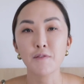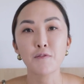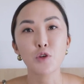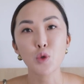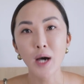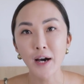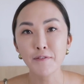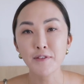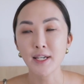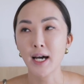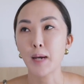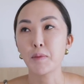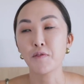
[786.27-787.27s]
if you have
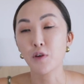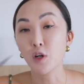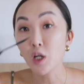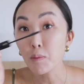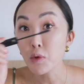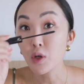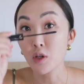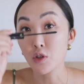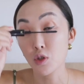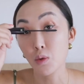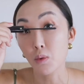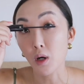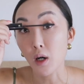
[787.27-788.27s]
time, if you're commuting
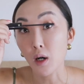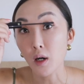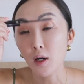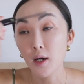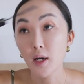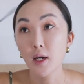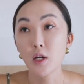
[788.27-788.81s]
to work,